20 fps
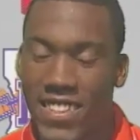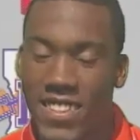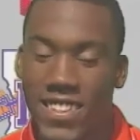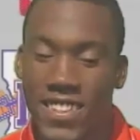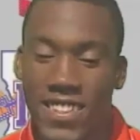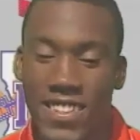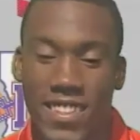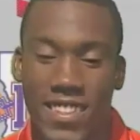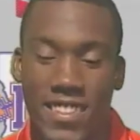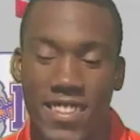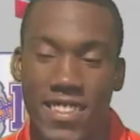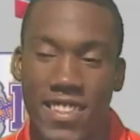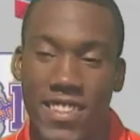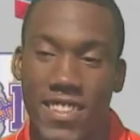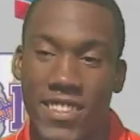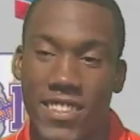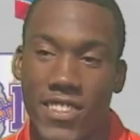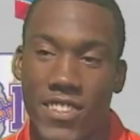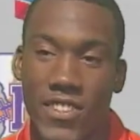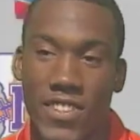Oh, it
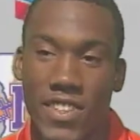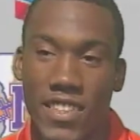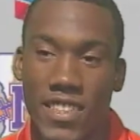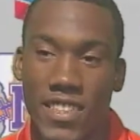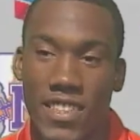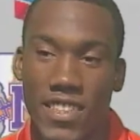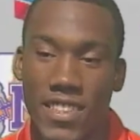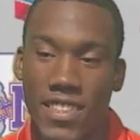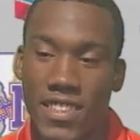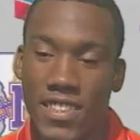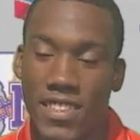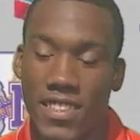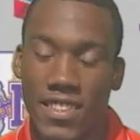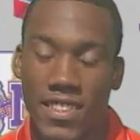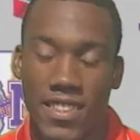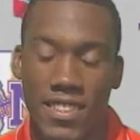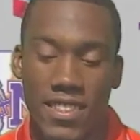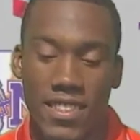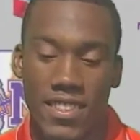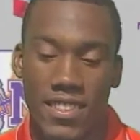sounds great. It's
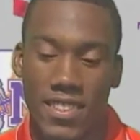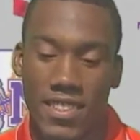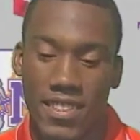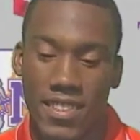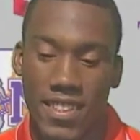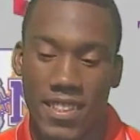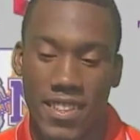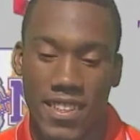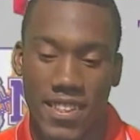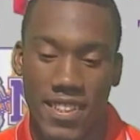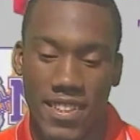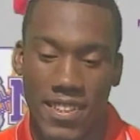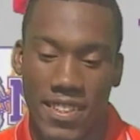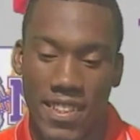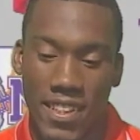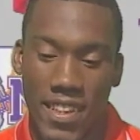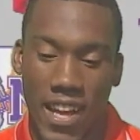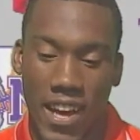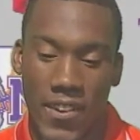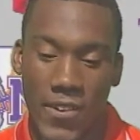like
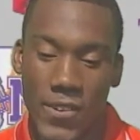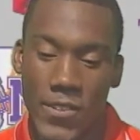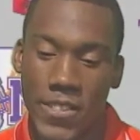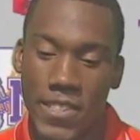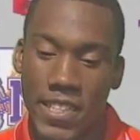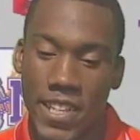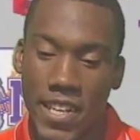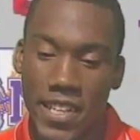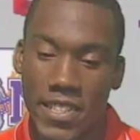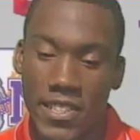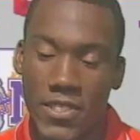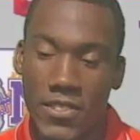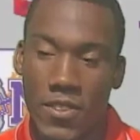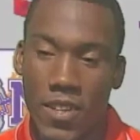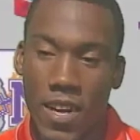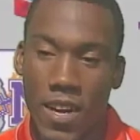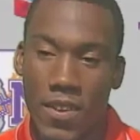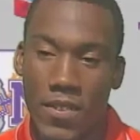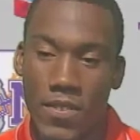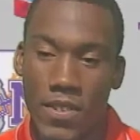I really can't
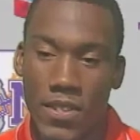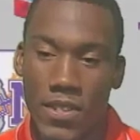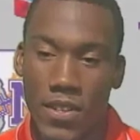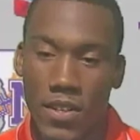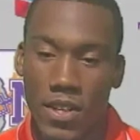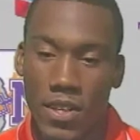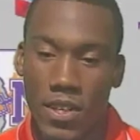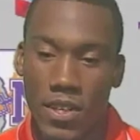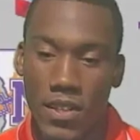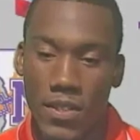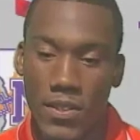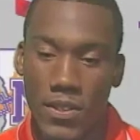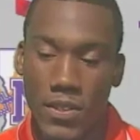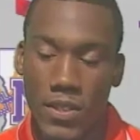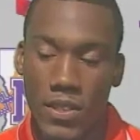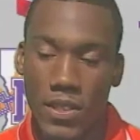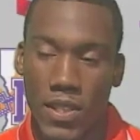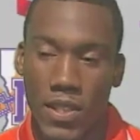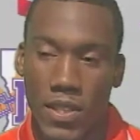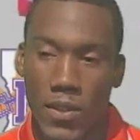describe. You know,
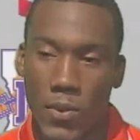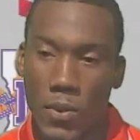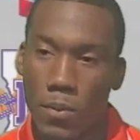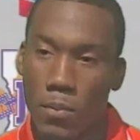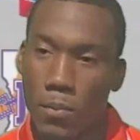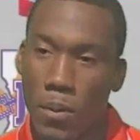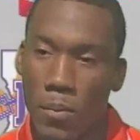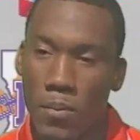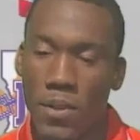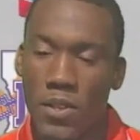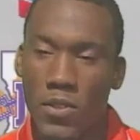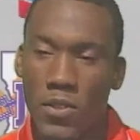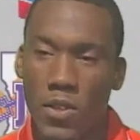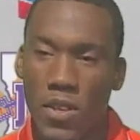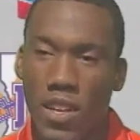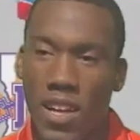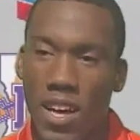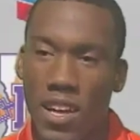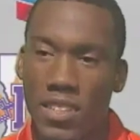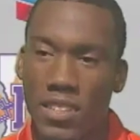I've been through
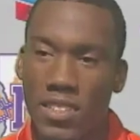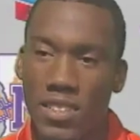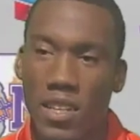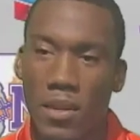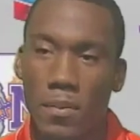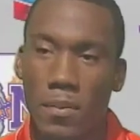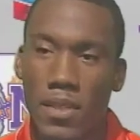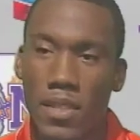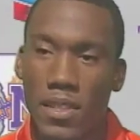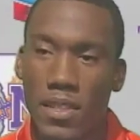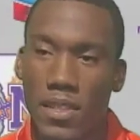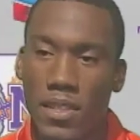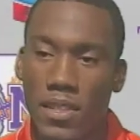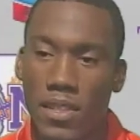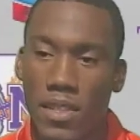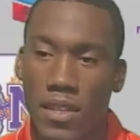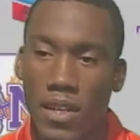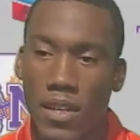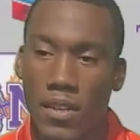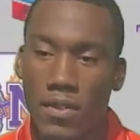a lot since I've been
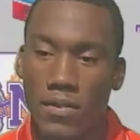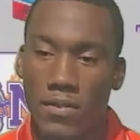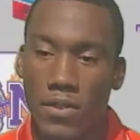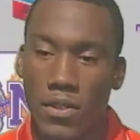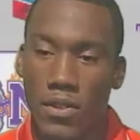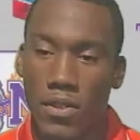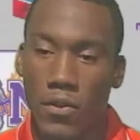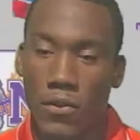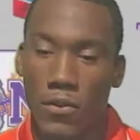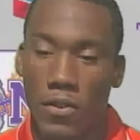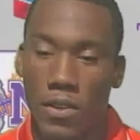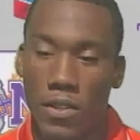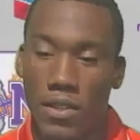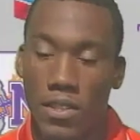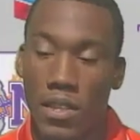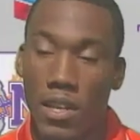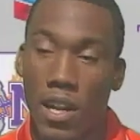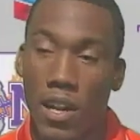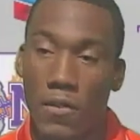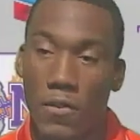here, and you know, for us
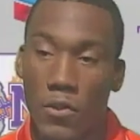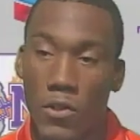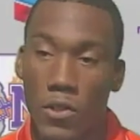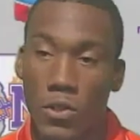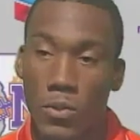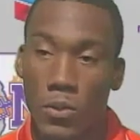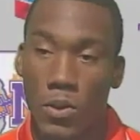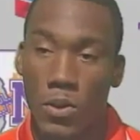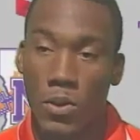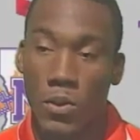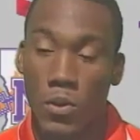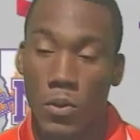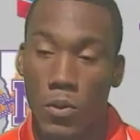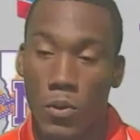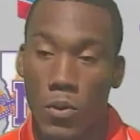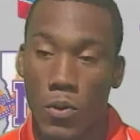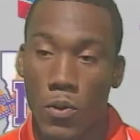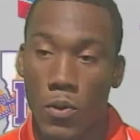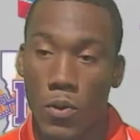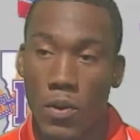to get our first win on the
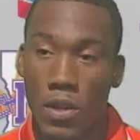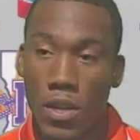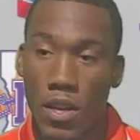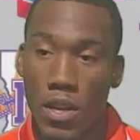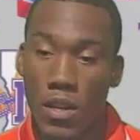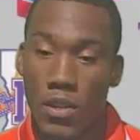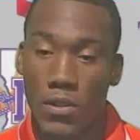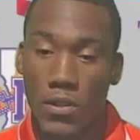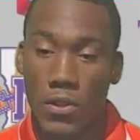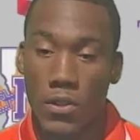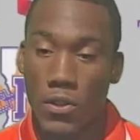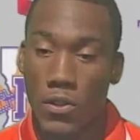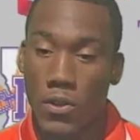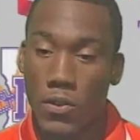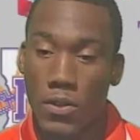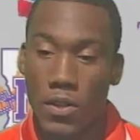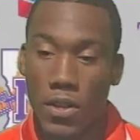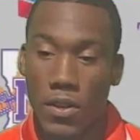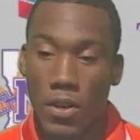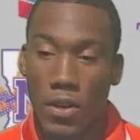road, you know,
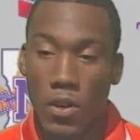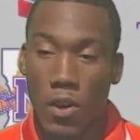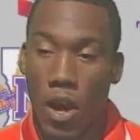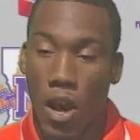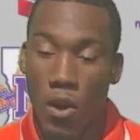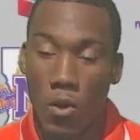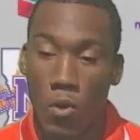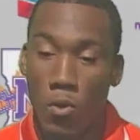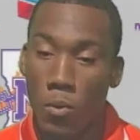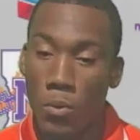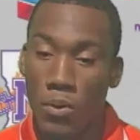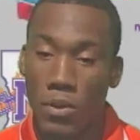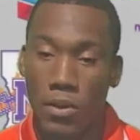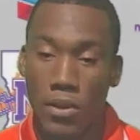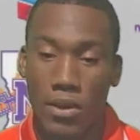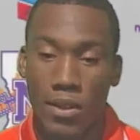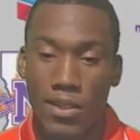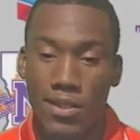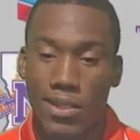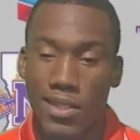our
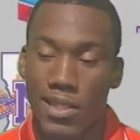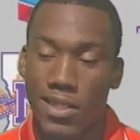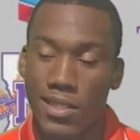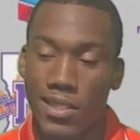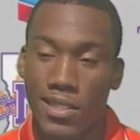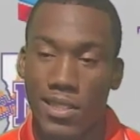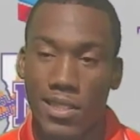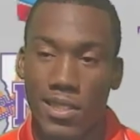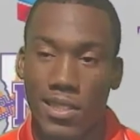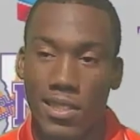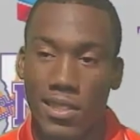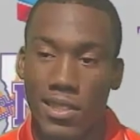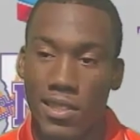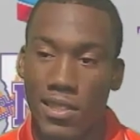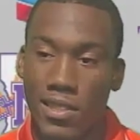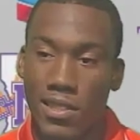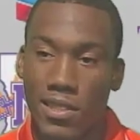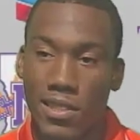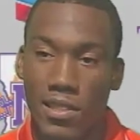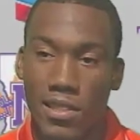opener, it's
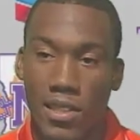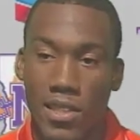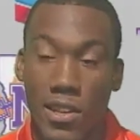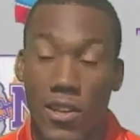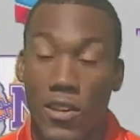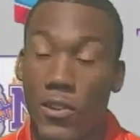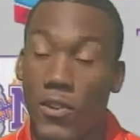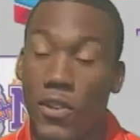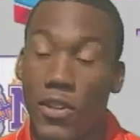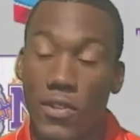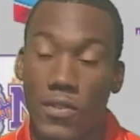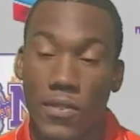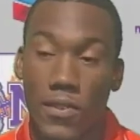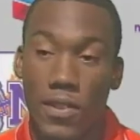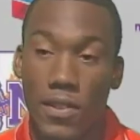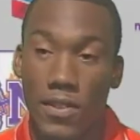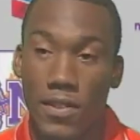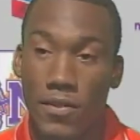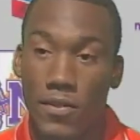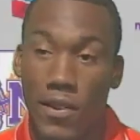just a great
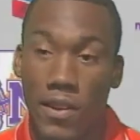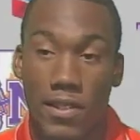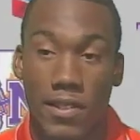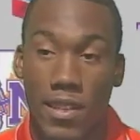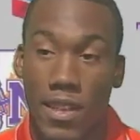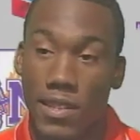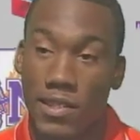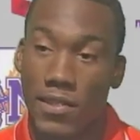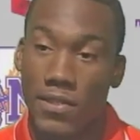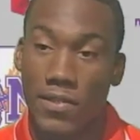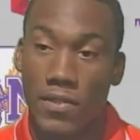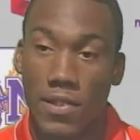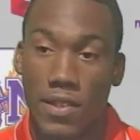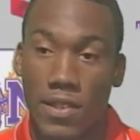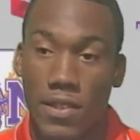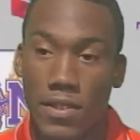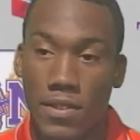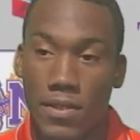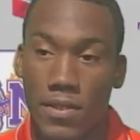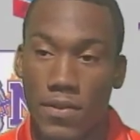feeling, fantastic feeling.